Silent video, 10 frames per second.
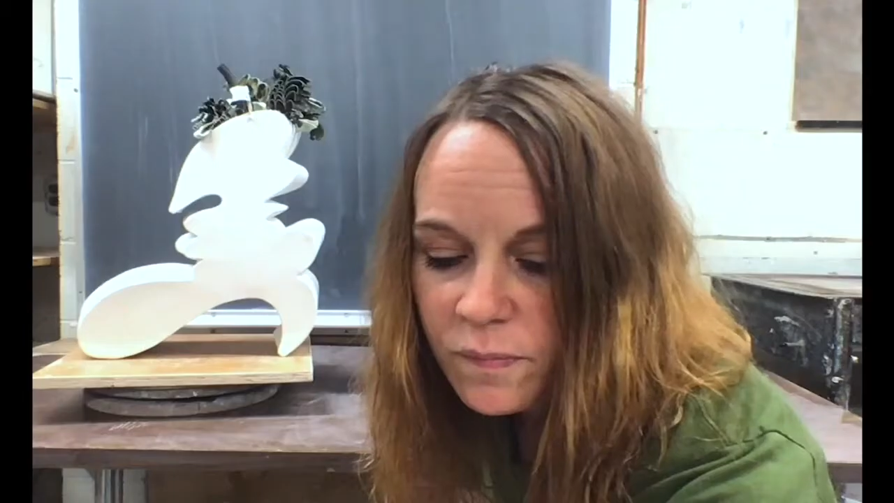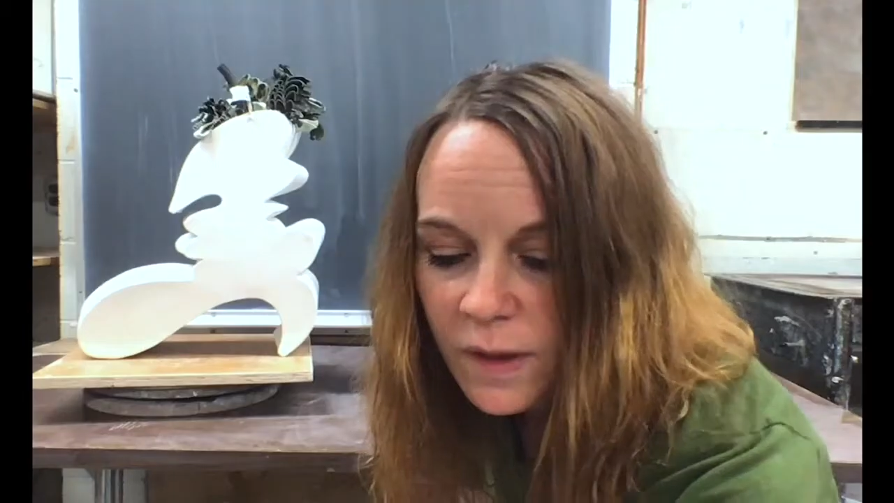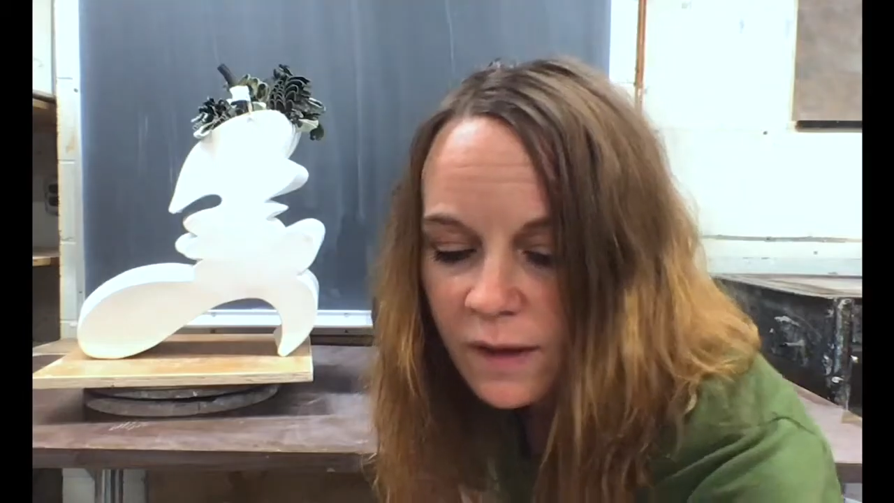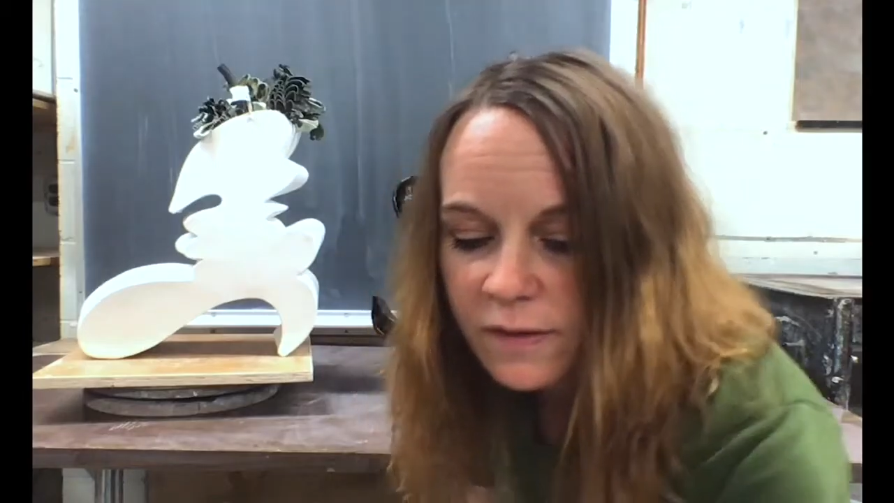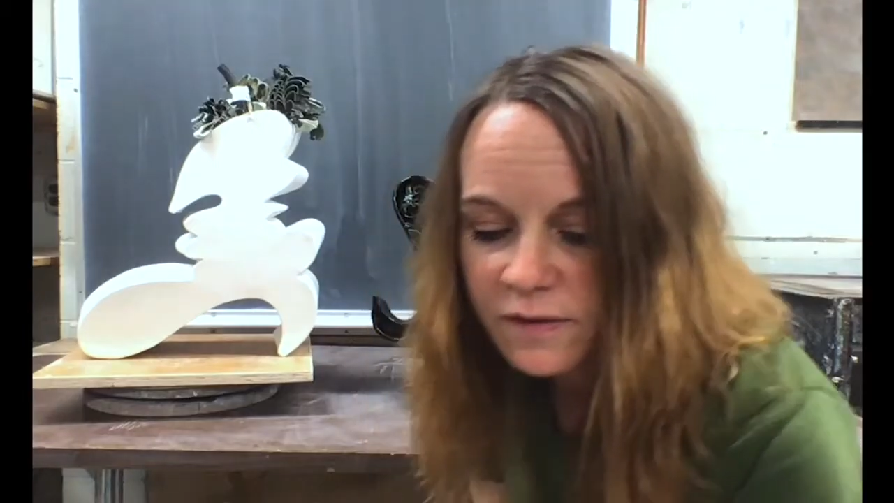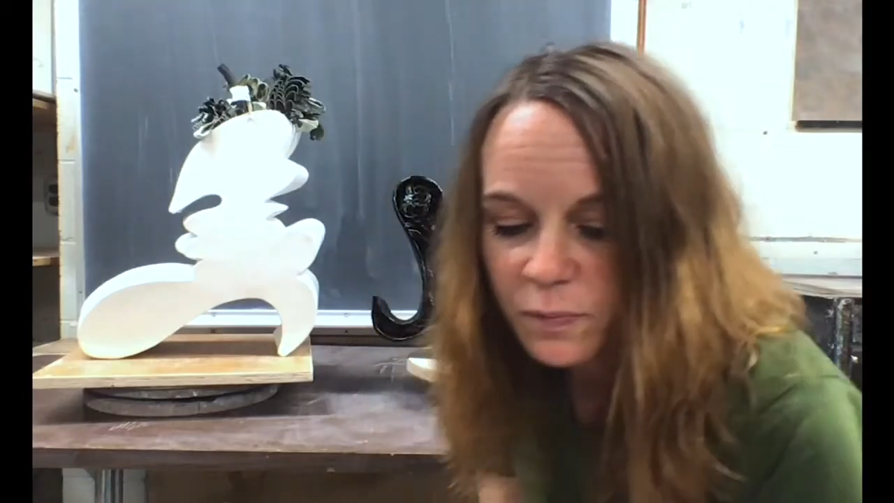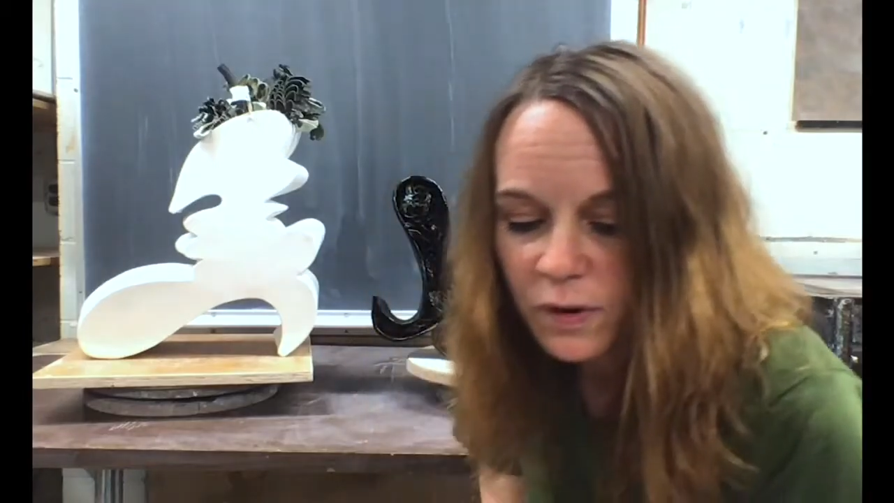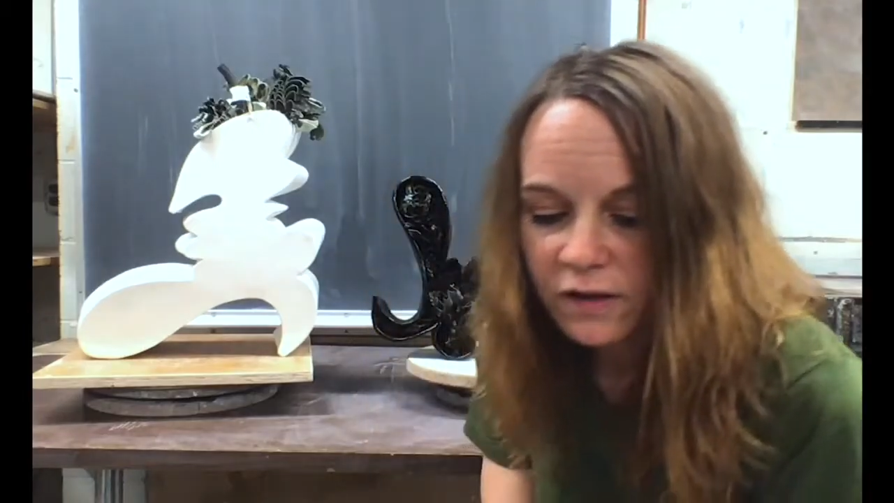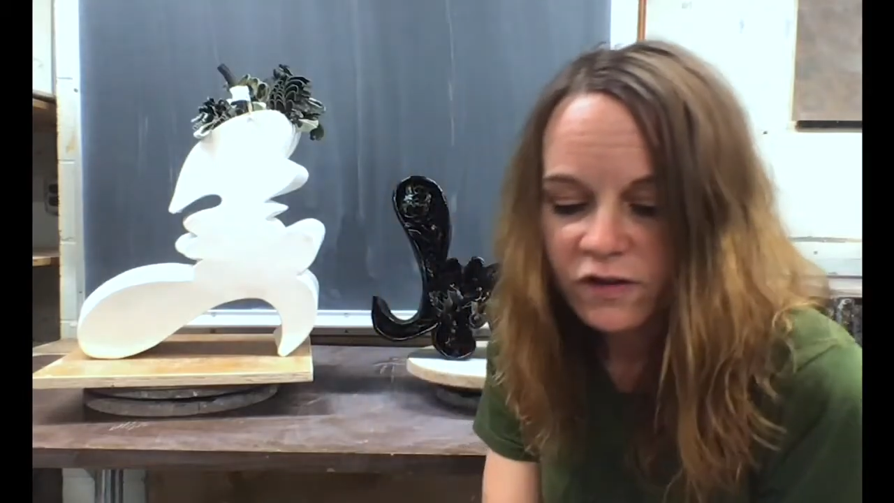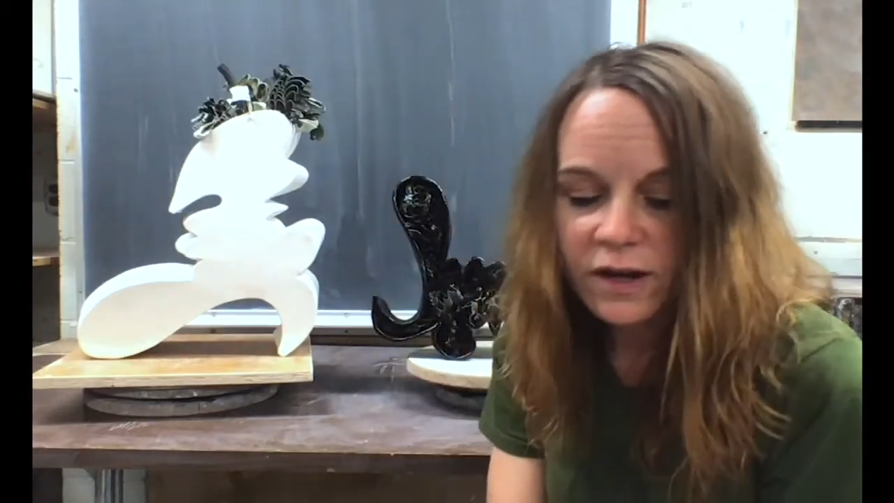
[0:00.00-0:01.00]
This
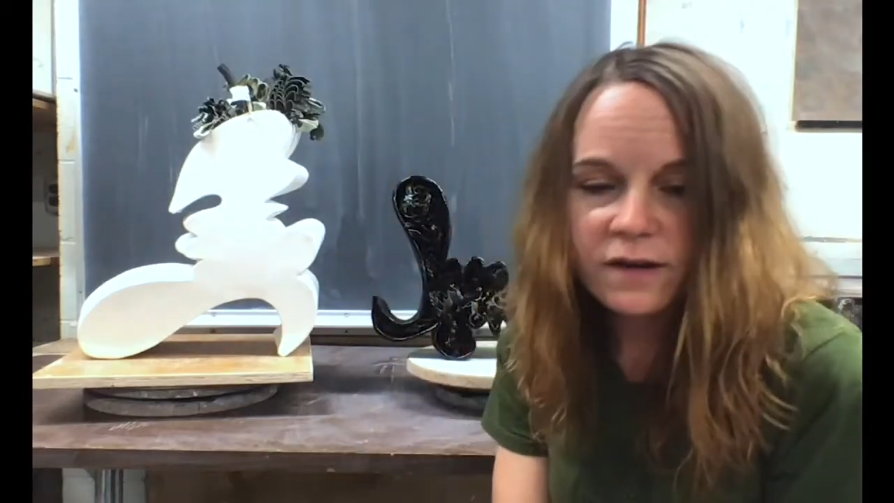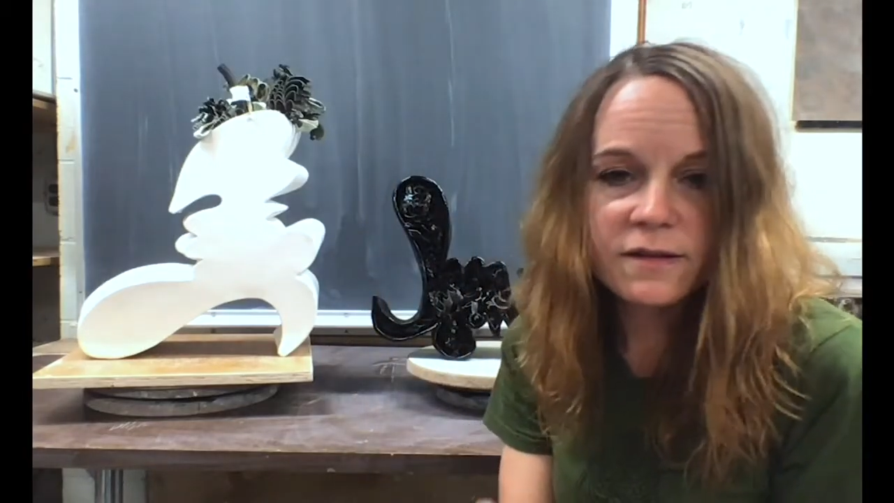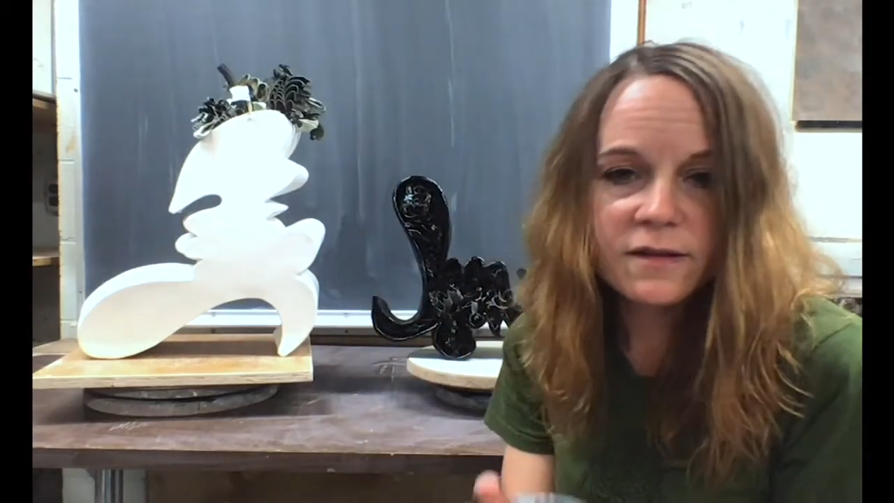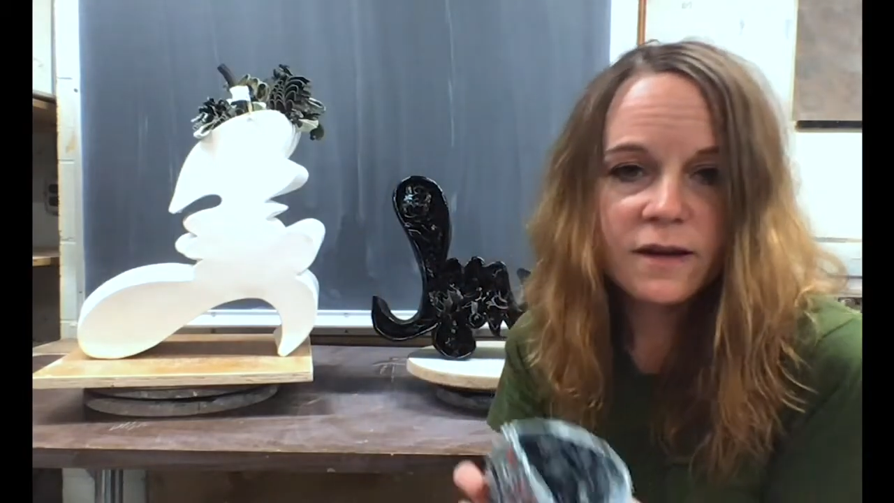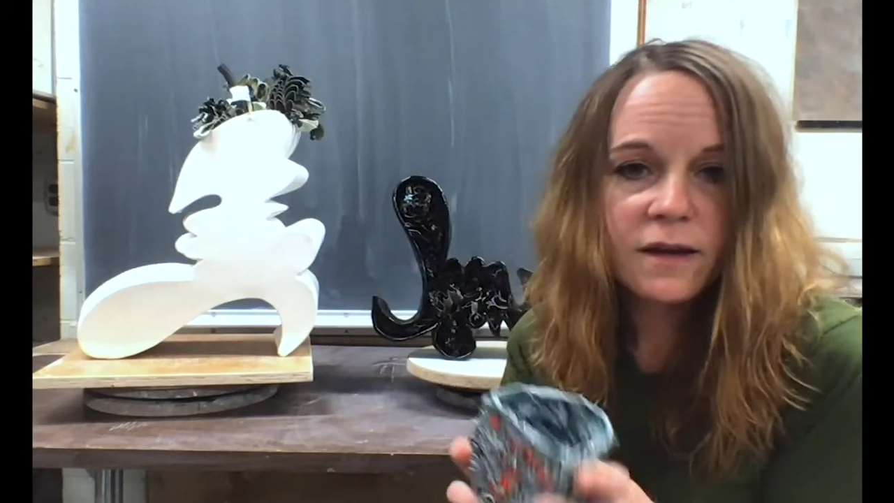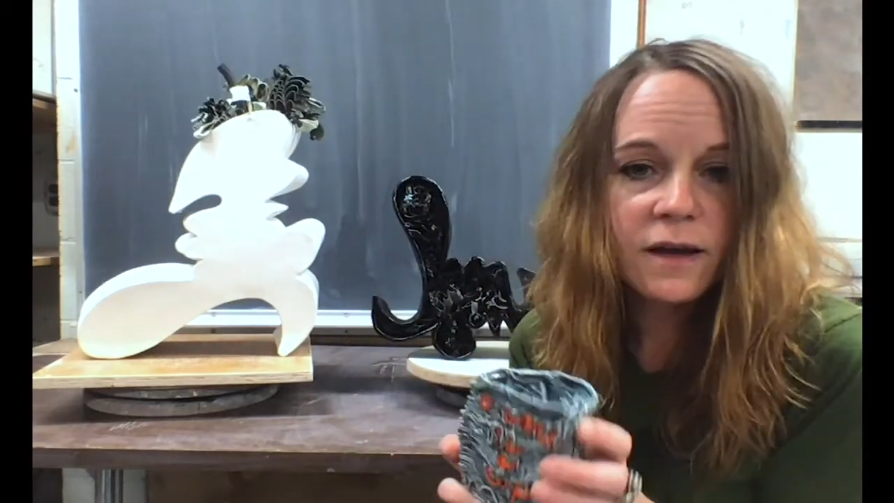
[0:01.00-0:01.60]
project,